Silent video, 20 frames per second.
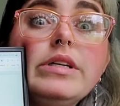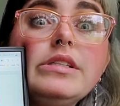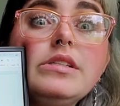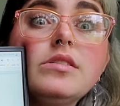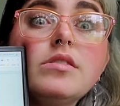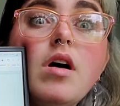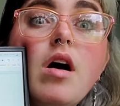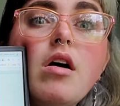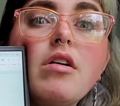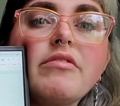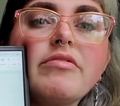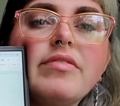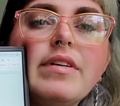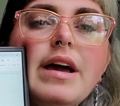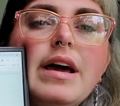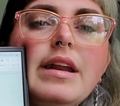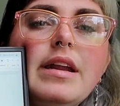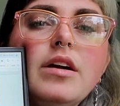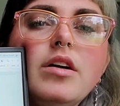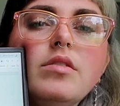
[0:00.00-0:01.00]
scarf
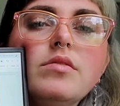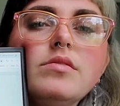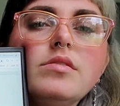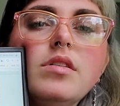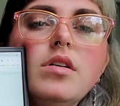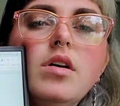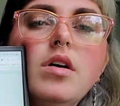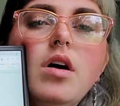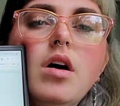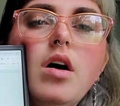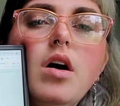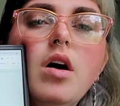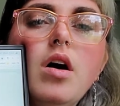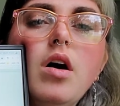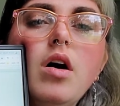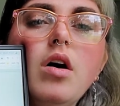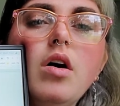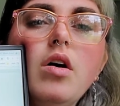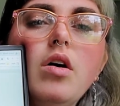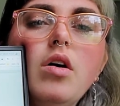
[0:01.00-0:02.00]
and it goes
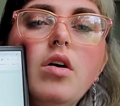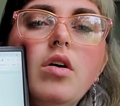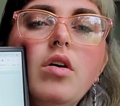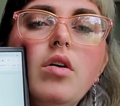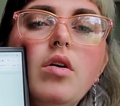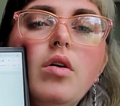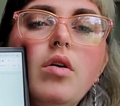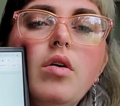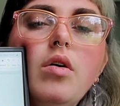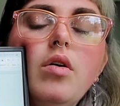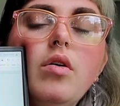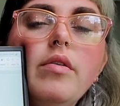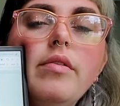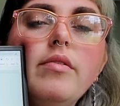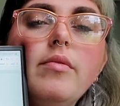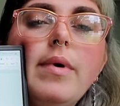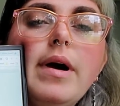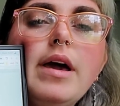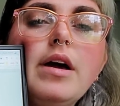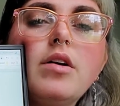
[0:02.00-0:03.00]
all the
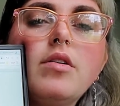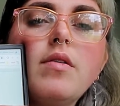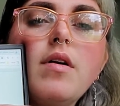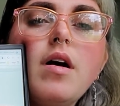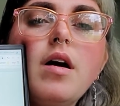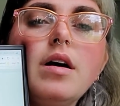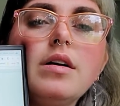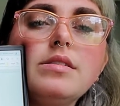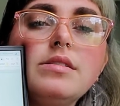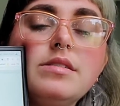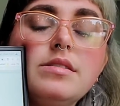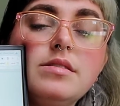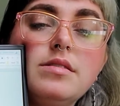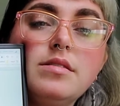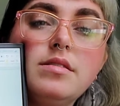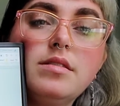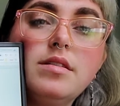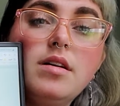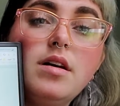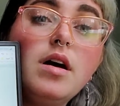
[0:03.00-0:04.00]
way across
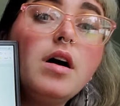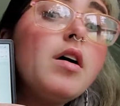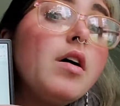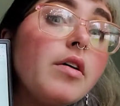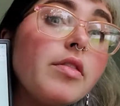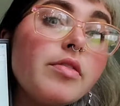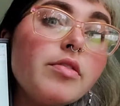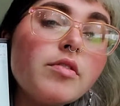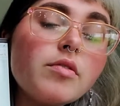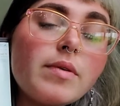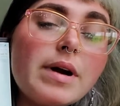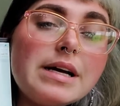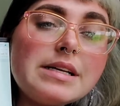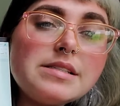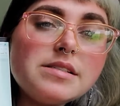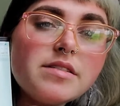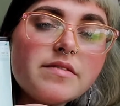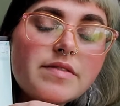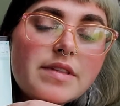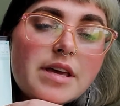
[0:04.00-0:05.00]
the rest
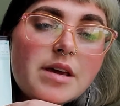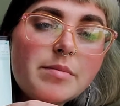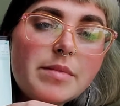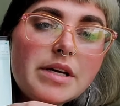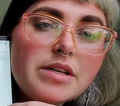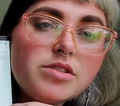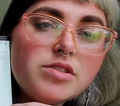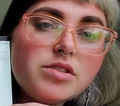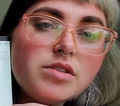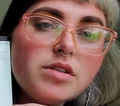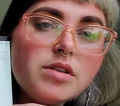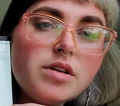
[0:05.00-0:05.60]
of the image.